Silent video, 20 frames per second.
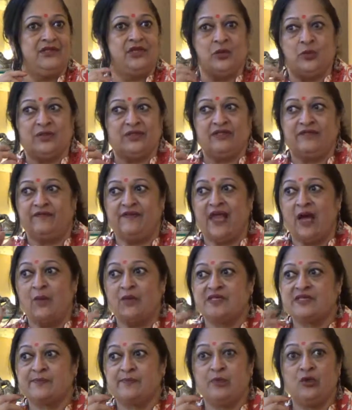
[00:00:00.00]
With the
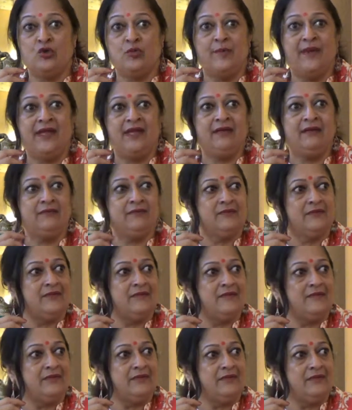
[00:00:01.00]
flowers blooming,
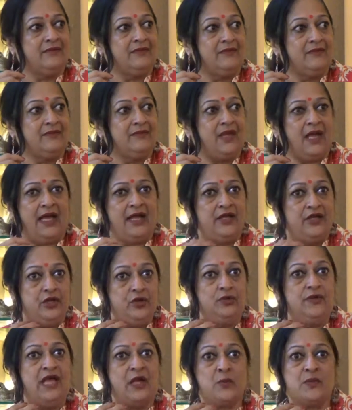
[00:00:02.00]
I knew
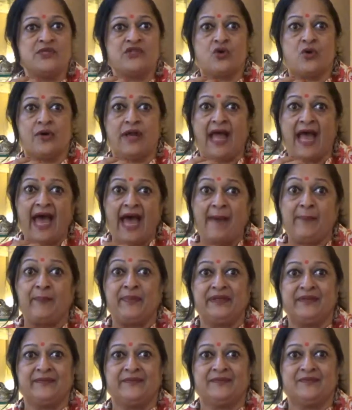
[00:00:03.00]
that was going to happen.